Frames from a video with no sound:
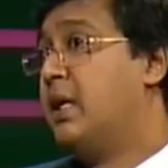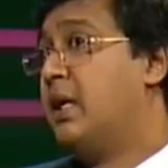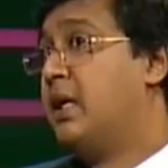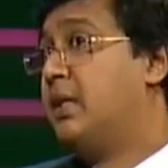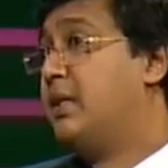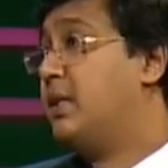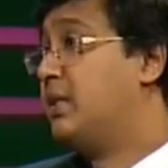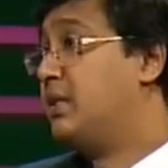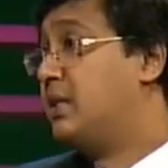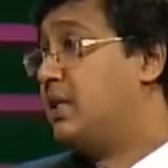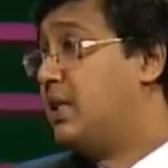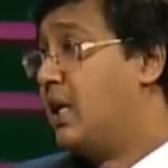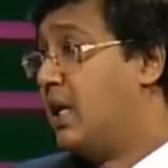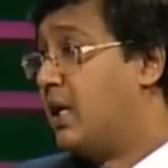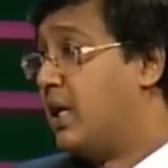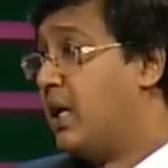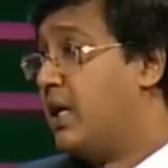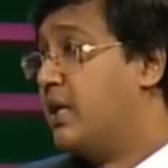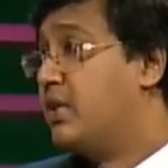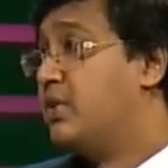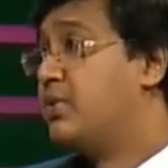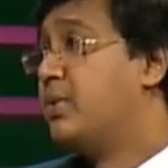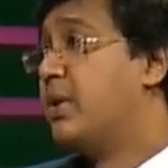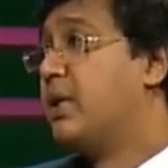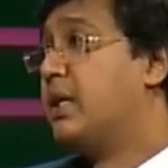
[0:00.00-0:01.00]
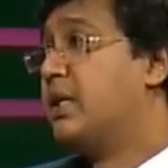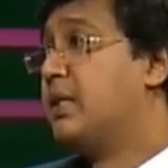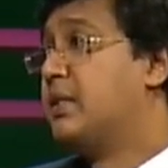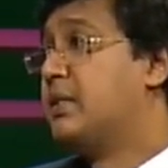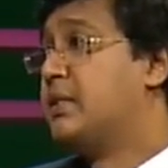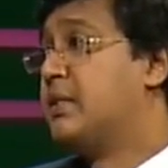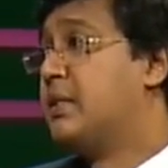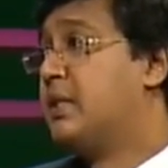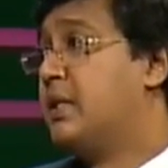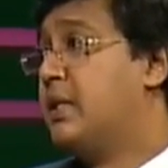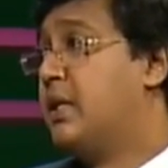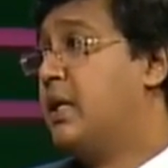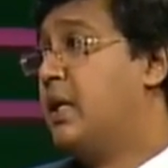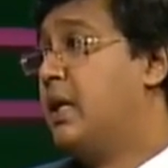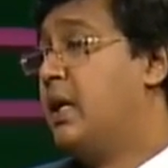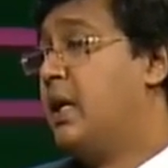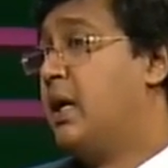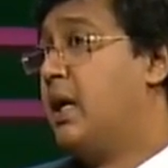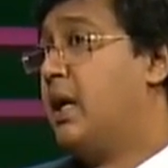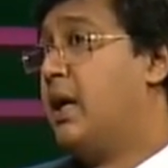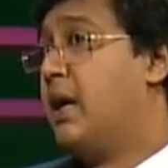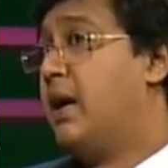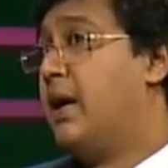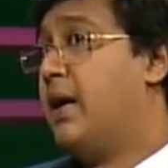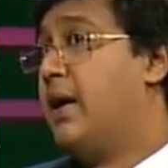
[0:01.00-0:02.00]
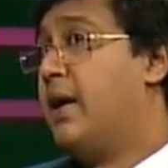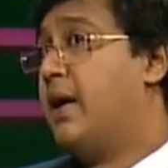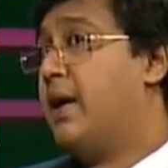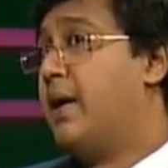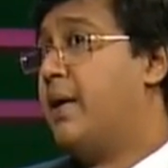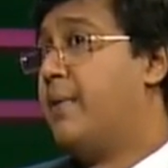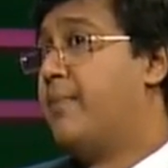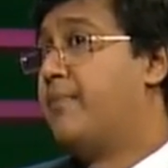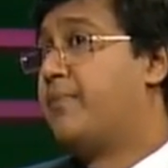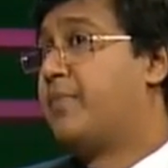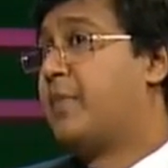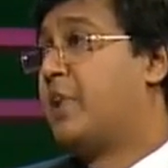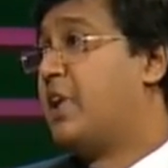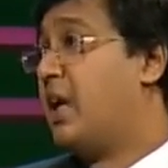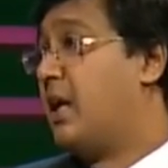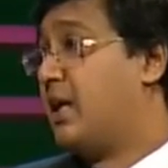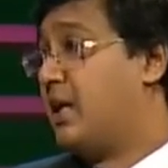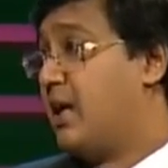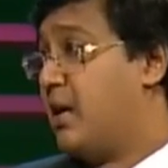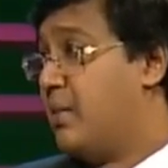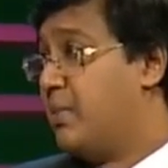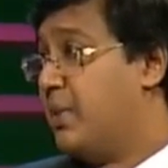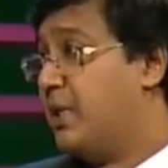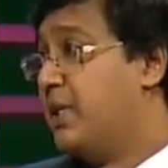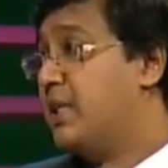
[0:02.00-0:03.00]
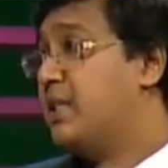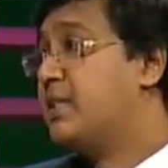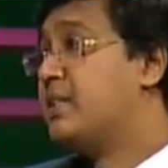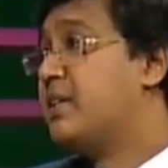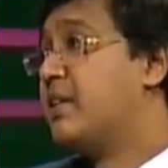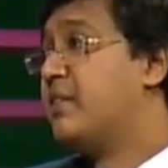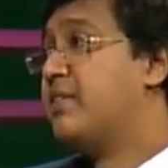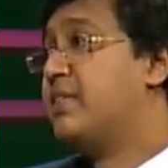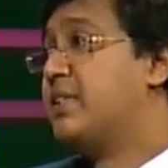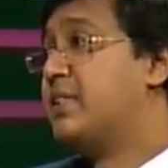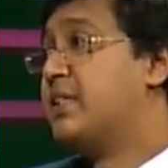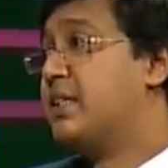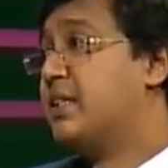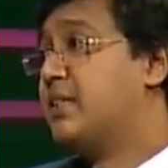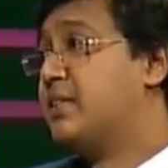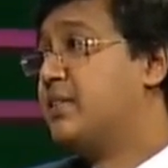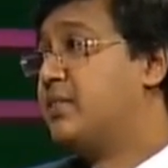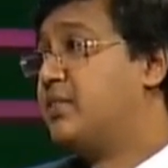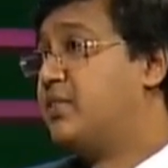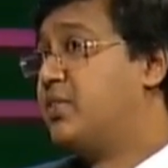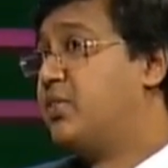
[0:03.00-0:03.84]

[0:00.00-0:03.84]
Then Sri Lanka Insurance, Lanka Marine Services.